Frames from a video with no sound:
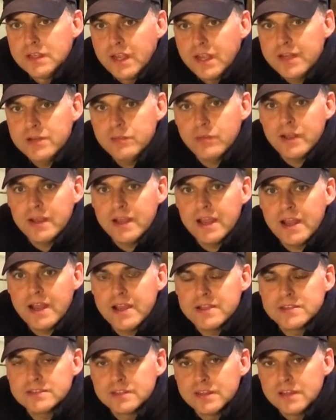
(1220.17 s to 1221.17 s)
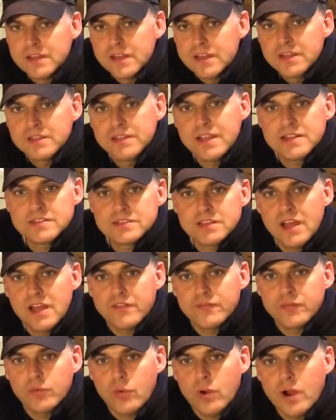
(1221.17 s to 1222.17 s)
Anyway, guys, thanks a
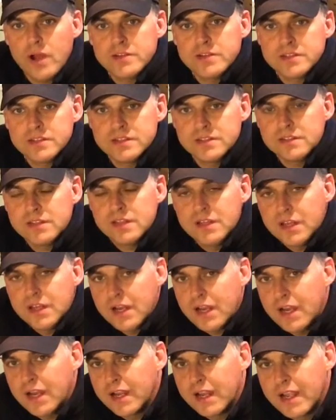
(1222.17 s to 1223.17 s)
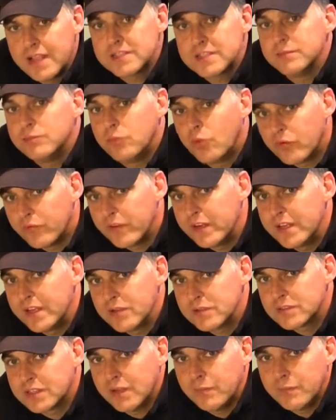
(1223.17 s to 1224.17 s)
lot for watching. I got some more
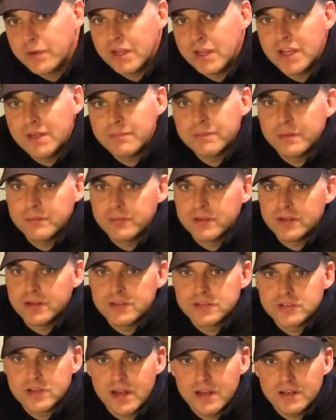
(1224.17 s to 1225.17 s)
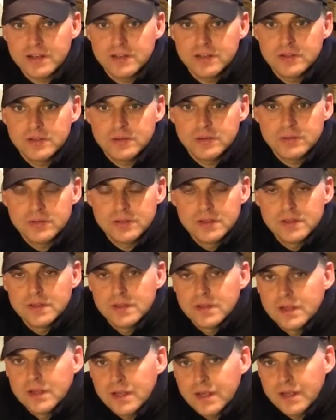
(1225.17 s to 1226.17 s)
videos coming up. I'm going to try to do
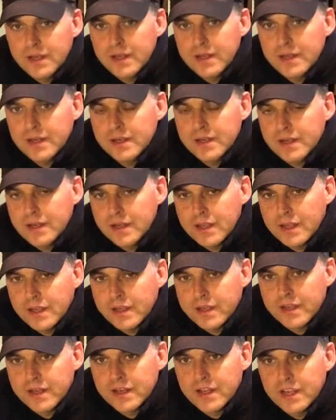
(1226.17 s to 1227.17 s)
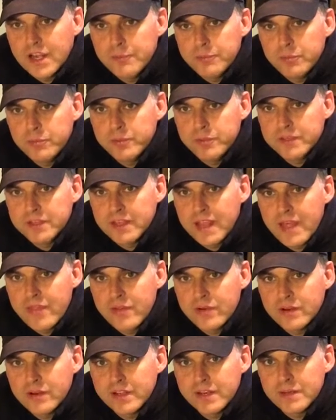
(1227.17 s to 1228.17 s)
get a couple put
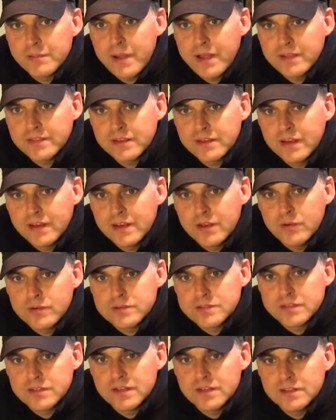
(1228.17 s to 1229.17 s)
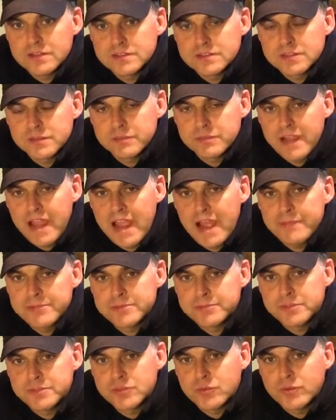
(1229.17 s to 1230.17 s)
together and get them out there. I know it's some gaps
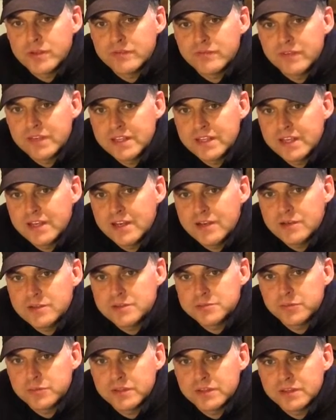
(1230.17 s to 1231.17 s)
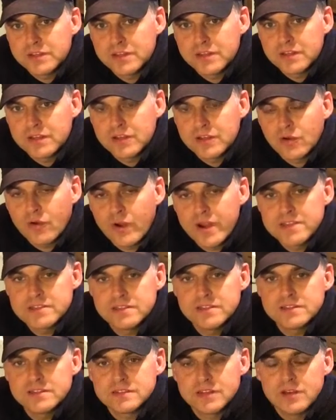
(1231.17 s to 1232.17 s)
between videos with the
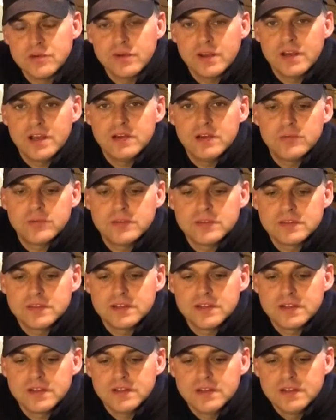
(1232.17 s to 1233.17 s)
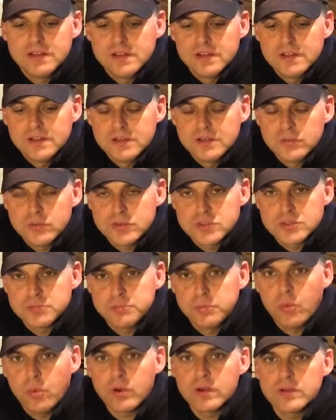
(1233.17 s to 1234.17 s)
craziness going on with
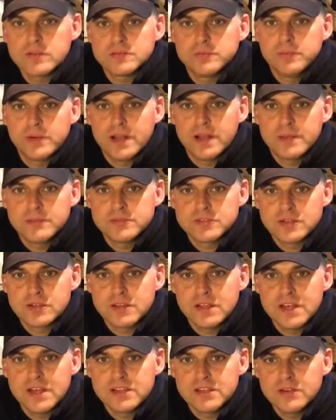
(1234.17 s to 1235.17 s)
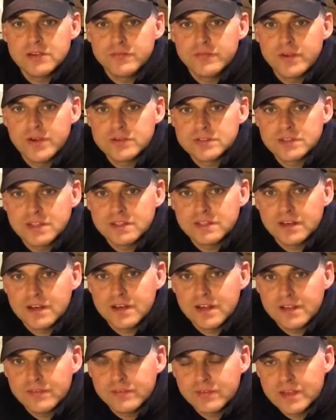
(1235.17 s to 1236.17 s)
sports, but I'm sure a lot of you folks out there
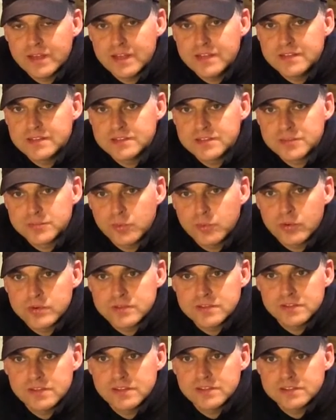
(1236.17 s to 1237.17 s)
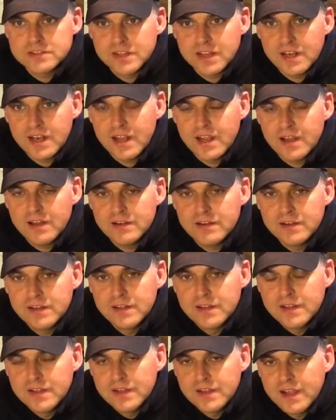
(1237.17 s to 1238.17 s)
have kids in sports and understand how
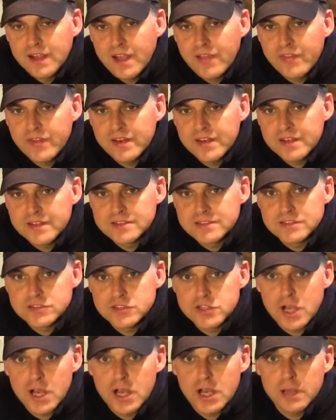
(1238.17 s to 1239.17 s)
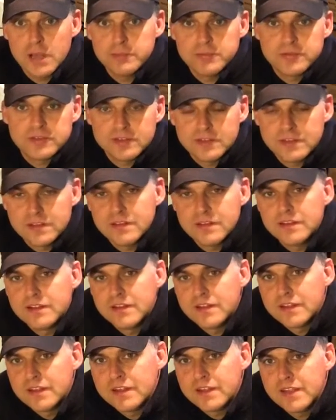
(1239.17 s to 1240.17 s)
that is in jobs and
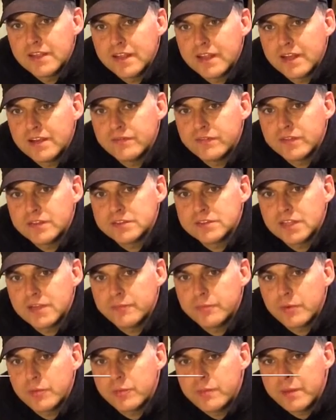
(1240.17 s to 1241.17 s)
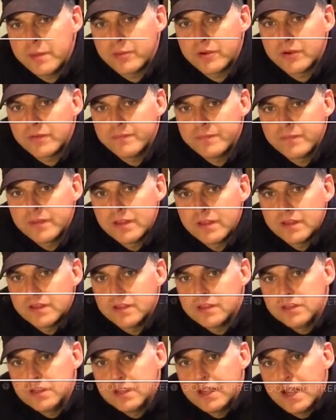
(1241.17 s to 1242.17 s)
that kind of fun stuff. But remember,
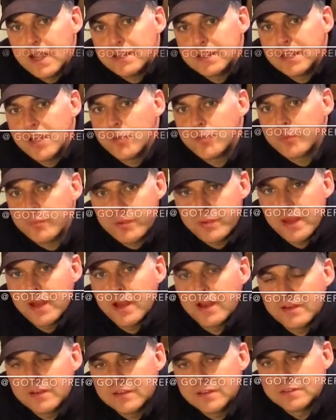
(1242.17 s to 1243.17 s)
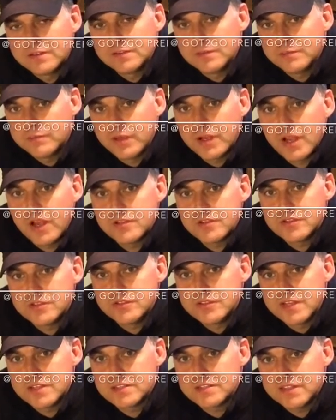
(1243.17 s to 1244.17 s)
you got to go prepared, because you
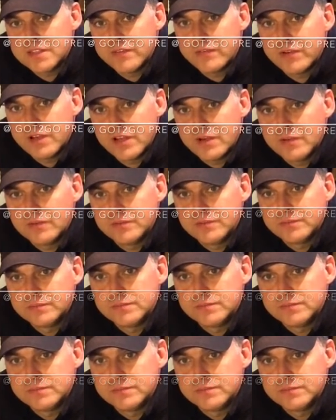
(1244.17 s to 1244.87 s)
just never know.